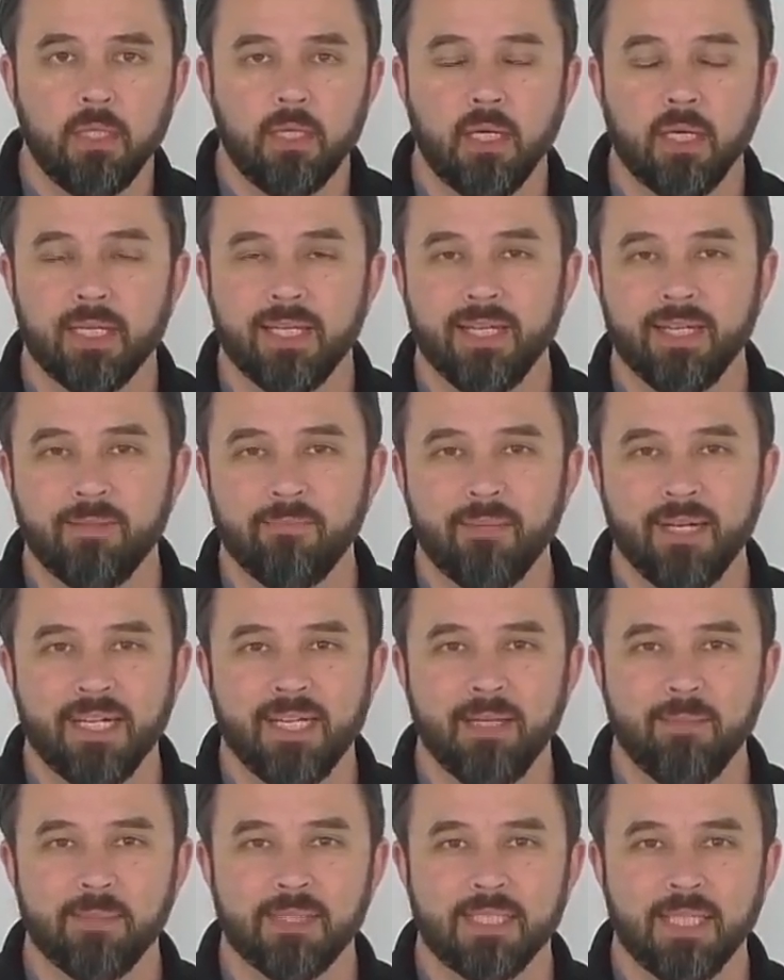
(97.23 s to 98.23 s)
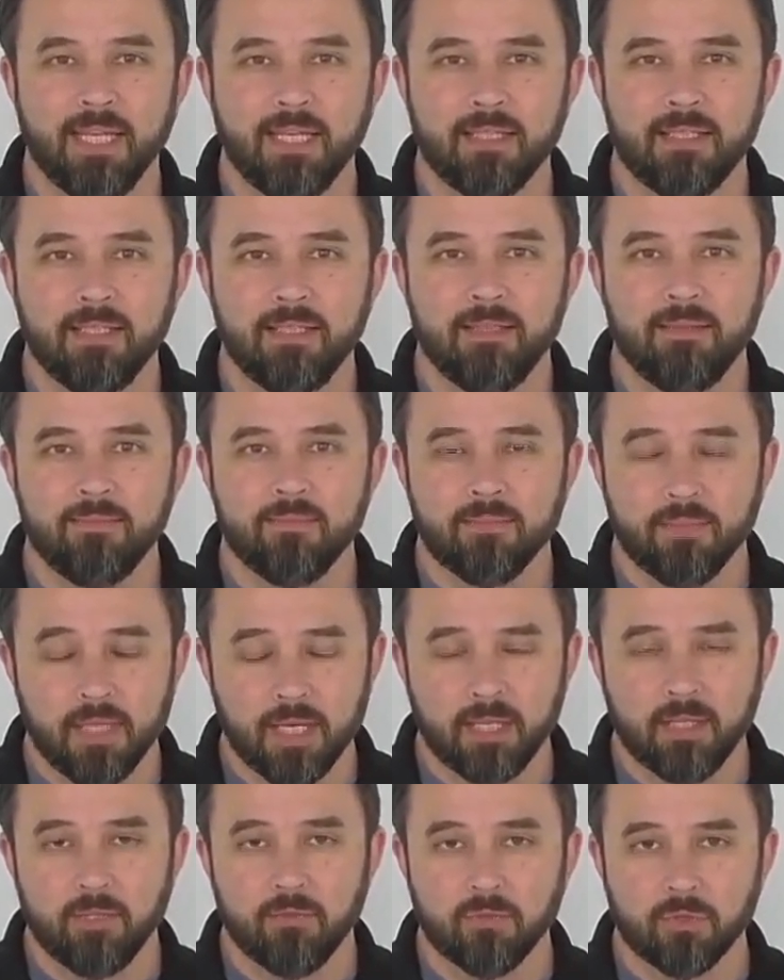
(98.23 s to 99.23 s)
Again, my name is Andy.
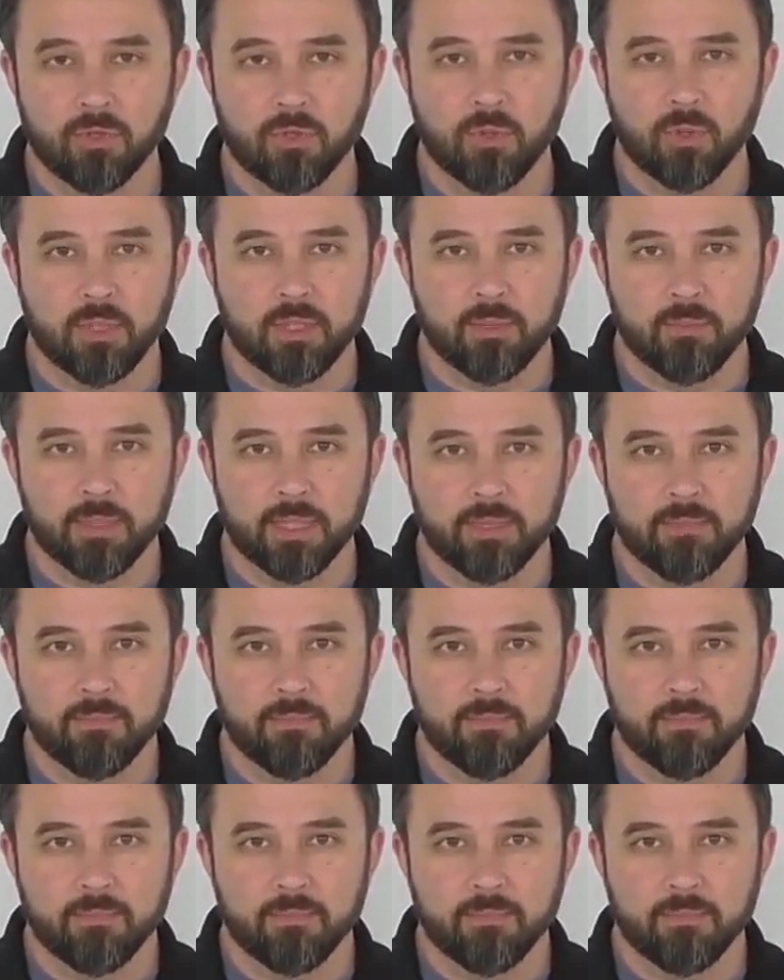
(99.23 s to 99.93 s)
Thank you for joining me.